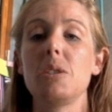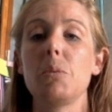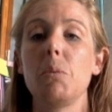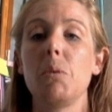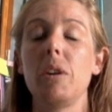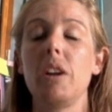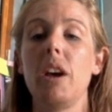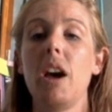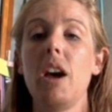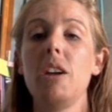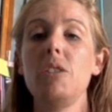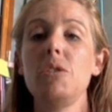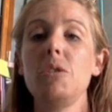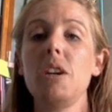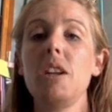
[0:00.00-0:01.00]

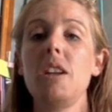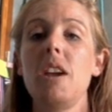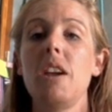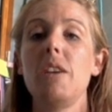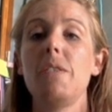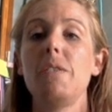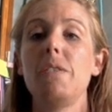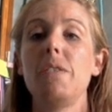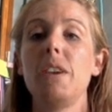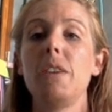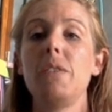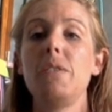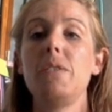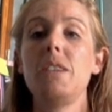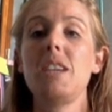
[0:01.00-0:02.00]

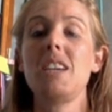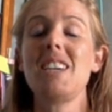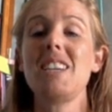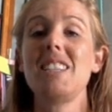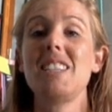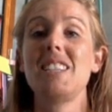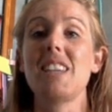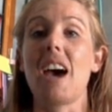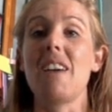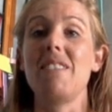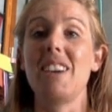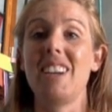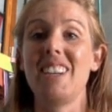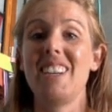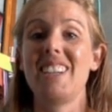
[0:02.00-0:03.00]

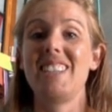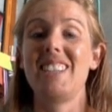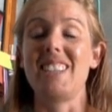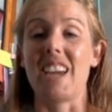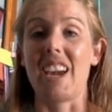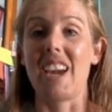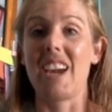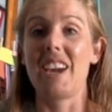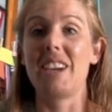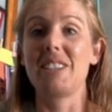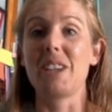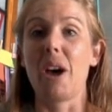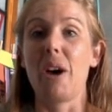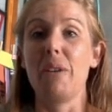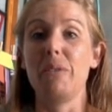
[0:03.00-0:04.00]
157
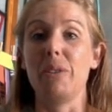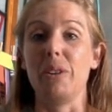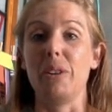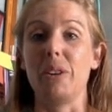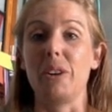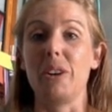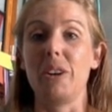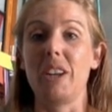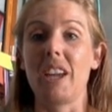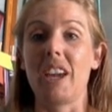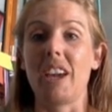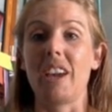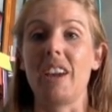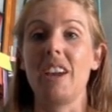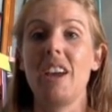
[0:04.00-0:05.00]
days of
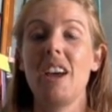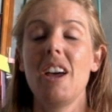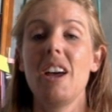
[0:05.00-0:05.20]
learning.